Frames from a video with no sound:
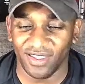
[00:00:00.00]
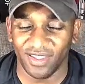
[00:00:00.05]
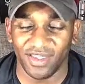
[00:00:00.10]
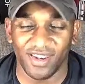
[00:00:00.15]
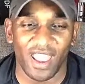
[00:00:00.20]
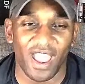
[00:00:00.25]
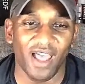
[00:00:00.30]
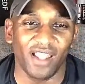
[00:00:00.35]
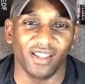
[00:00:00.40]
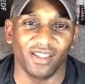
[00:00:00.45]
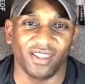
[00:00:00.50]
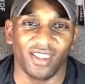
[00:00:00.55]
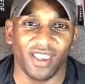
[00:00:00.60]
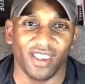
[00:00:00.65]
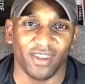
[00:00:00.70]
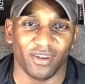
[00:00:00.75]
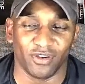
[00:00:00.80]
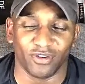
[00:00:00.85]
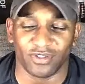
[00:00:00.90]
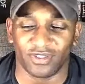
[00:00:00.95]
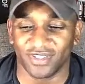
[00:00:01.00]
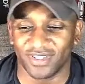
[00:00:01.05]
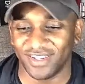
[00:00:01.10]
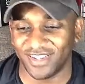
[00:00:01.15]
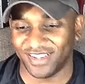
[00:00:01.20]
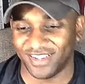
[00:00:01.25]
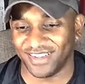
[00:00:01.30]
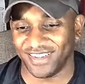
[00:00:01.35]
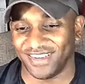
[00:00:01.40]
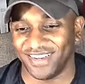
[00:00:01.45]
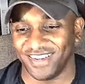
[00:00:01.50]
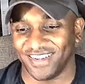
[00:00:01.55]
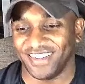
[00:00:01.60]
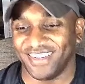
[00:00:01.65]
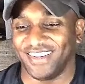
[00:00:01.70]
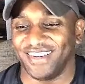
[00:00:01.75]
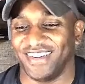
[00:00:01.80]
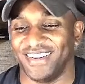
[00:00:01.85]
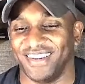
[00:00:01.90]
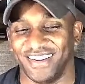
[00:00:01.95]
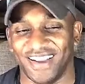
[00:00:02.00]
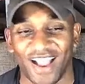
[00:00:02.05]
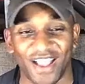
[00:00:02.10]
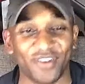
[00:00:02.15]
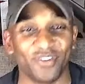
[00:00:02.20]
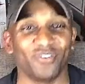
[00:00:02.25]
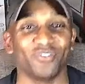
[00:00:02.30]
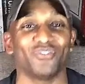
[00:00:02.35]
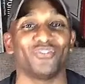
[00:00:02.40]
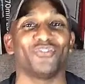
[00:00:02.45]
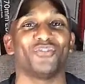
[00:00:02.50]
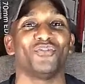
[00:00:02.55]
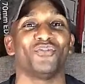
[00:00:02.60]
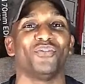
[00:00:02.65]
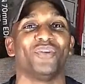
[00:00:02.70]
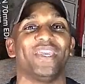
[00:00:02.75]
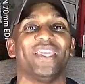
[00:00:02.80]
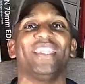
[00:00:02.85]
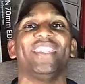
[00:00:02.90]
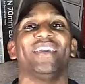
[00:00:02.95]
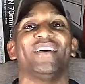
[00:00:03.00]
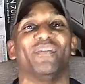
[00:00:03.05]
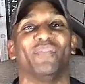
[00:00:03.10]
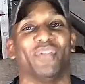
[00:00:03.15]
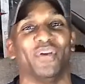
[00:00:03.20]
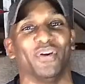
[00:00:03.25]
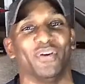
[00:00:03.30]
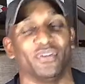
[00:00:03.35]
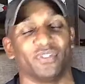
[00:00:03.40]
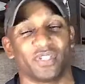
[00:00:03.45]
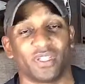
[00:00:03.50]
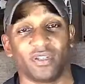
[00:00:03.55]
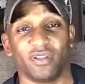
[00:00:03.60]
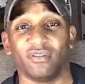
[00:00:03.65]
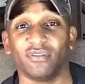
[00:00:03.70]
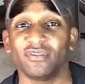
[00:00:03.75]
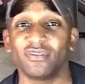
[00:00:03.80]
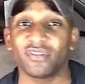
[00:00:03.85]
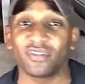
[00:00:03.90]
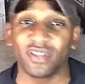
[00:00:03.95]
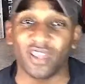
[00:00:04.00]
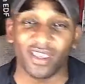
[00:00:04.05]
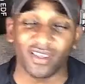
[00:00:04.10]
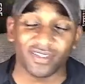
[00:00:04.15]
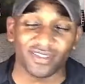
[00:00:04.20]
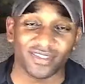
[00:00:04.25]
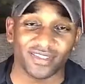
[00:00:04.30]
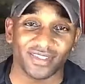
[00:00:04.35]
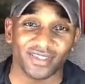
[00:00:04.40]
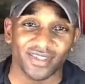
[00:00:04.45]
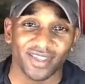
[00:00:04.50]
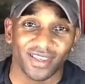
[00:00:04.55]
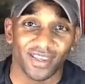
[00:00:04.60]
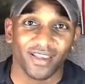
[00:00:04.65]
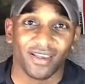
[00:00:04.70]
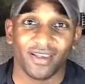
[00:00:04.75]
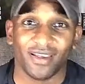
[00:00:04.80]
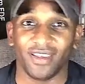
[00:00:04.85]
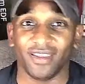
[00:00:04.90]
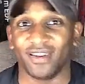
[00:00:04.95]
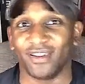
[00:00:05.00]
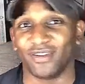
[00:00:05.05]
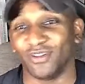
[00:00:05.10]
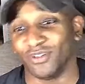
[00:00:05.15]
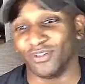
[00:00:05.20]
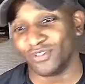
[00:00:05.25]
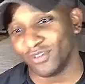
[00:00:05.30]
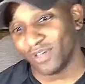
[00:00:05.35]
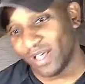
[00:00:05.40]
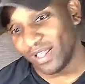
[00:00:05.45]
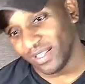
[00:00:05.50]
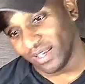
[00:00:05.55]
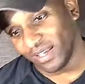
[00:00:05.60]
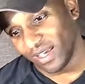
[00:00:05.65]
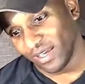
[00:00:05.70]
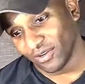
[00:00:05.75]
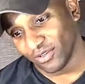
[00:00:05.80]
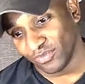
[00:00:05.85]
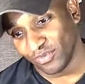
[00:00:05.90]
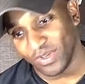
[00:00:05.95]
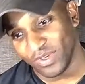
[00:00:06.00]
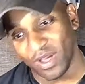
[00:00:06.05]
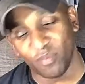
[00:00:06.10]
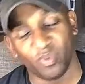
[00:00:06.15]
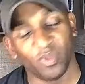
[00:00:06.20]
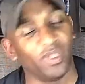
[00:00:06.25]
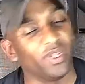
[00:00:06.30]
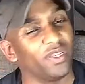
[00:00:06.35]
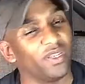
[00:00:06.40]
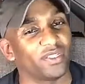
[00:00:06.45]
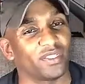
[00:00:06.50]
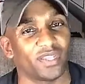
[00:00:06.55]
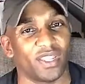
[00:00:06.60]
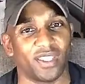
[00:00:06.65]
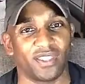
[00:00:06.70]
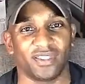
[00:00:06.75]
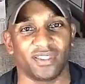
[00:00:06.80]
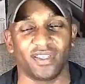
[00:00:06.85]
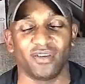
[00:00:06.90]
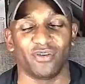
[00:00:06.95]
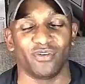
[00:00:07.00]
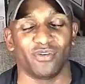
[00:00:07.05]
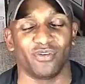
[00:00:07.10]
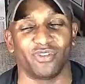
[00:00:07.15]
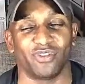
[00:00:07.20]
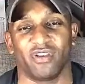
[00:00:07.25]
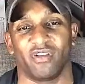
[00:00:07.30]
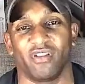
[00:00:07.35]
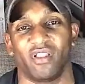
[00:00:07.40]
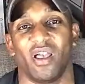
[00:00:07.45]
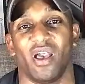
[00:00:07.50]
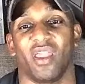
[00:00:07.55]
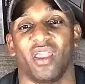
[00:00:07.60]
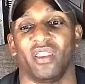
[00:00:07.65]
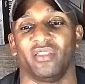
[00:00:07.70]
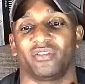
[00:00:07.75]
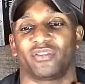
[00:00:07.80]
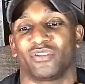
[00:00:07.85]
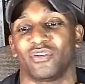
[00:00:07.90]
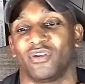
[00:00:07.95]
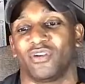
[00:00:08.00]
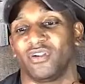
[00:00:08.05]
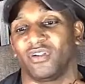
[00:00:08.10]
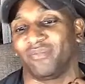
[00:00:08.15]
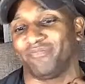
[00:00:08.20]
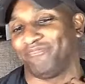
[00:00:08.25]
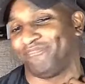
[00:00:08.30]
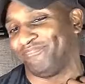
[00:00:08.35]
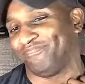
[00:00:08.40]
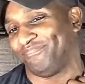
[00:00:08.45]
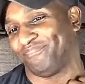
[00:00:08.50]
and alligators. I don't do any of those. I don't do snakes, and I don't do alligators. We got plenty of snakes here in North Carolina, and sir,